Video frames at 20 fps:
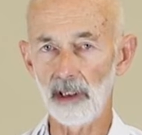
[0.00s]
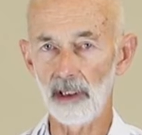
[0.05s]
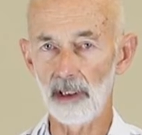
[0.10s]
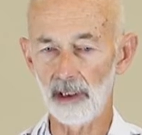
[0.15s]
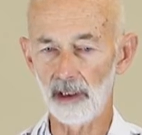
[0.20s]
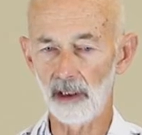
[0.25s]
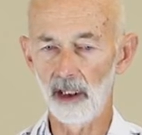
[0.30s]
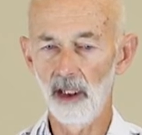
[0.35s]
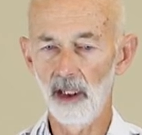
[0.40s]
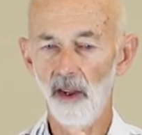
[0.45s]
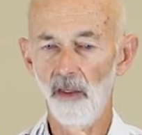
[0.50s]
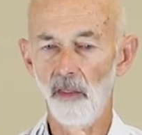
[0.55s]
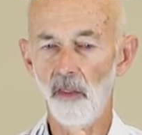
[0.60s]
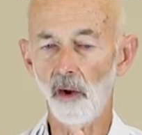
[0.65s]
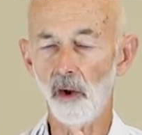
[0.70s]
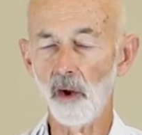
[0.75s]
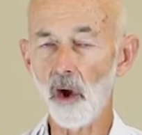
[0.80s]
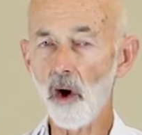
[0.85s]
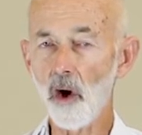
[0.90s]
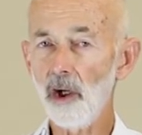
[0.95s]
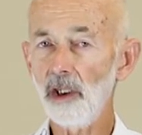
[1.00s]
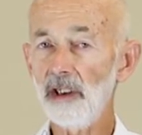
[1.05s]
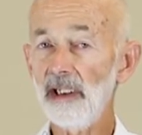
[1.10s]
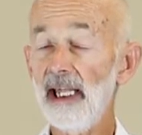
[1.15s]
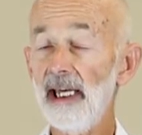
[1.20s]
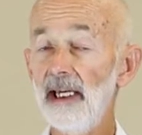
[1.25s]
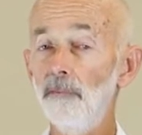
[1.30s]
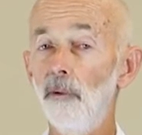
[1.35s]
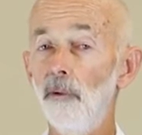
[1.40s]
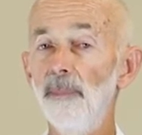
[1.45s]
leg. The long
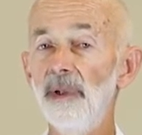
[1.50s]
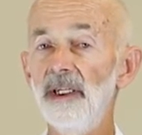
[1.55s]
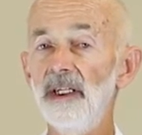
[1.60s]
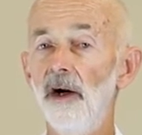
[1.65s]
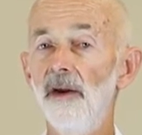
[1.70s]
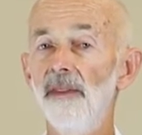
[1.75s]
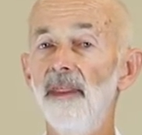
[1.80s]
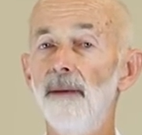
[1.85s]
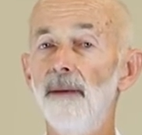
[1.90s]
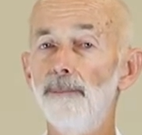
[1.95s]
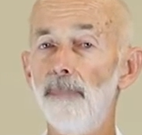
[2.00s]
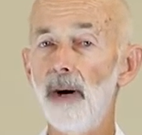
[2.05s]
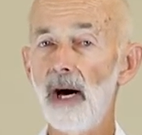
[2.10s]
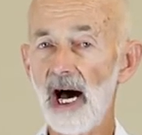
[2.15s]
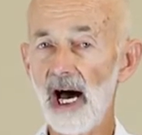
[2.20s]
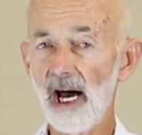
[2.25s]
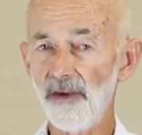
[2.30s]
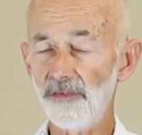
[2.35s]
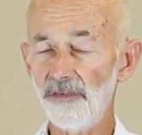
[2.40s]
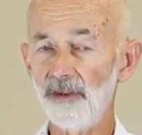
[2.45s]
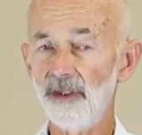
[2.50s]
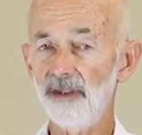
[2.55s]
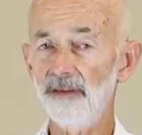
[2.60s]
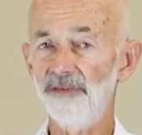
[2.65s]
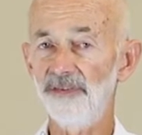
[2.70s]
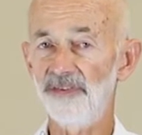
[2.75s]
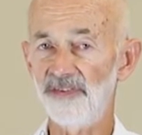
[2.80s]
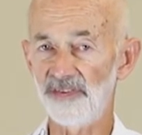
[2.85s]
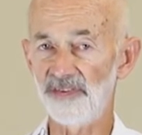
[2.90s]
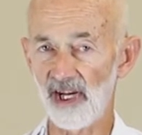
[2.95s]
leg will be on the positive
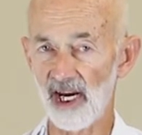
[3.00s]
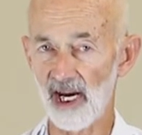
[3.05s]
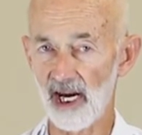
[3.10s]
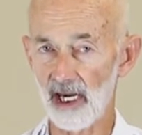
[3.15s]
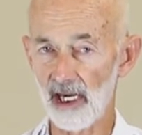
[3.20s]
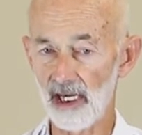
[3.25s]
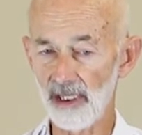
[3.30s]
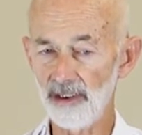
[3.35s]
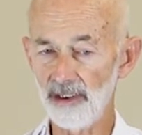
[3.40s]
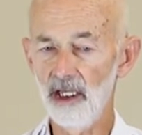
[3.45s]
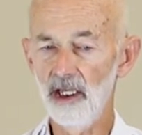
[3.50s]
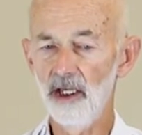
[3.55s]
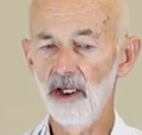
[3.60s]
side,